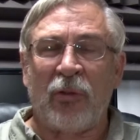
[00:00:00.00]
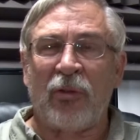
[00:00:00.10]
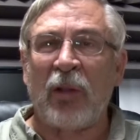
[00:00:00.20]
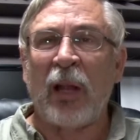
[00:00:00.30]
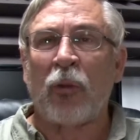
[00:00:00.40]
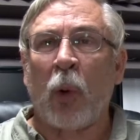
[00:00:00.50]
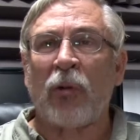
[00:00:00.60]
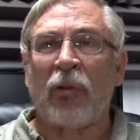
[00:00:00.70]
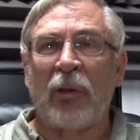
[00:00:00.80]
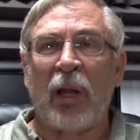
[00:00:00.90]
states worse
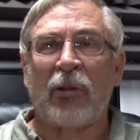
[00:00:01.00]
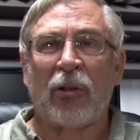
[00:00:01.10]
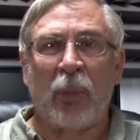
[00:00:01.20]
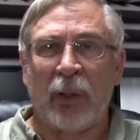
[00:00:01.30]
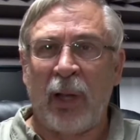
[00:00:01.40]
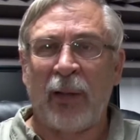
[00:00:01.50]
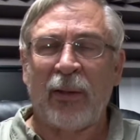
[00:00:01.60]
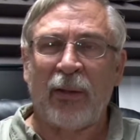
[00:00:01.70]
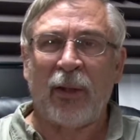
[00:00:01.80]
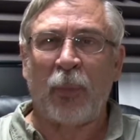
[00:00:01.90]
than Texas, but
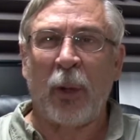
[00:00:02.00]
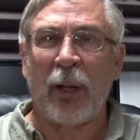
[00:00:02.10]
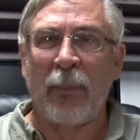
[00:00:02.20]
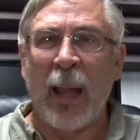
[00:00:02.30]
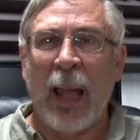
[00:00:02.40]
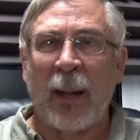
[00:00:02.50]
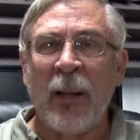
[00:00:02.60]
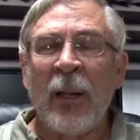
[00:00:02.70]
Texas is pretty bad.